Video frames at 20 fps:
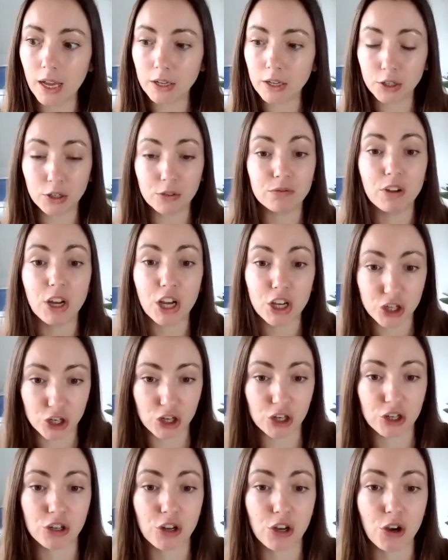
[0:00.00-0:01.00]

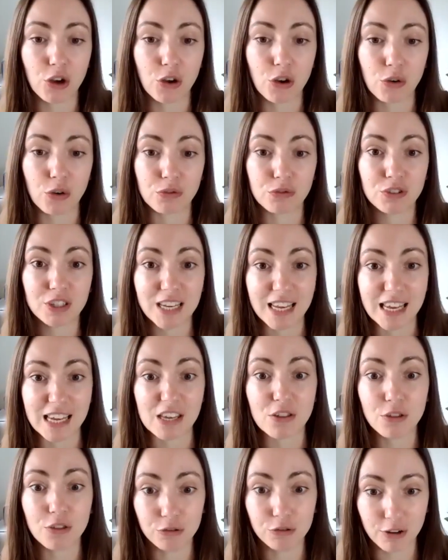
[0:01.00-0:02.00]
conversion of
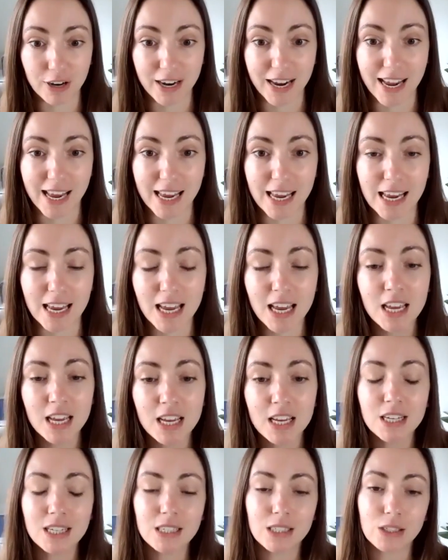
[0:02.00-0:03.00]
T3.
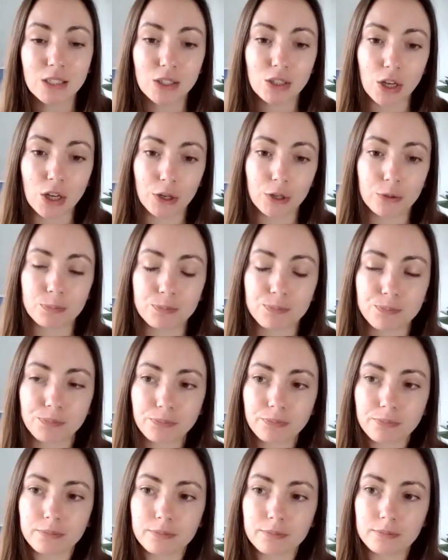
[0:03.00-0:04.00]
So
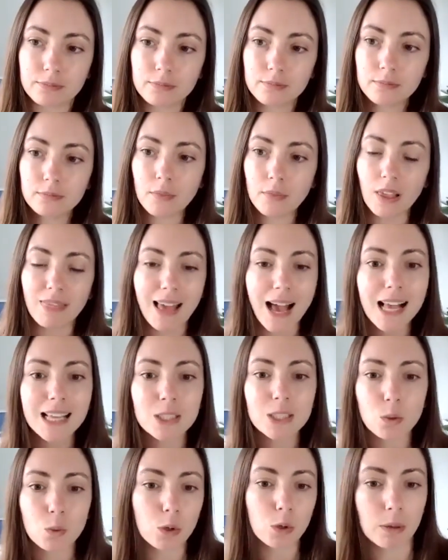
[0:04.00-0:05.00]

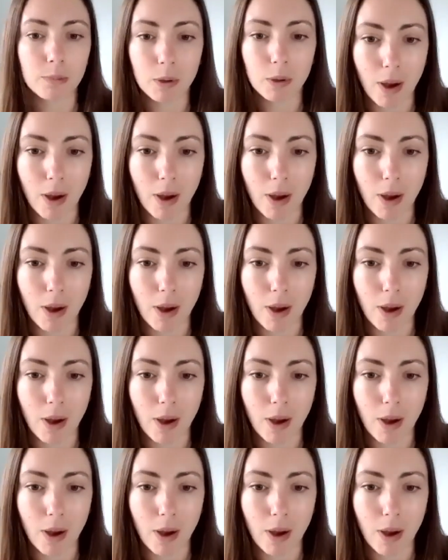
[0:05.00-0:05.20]
that's all going to be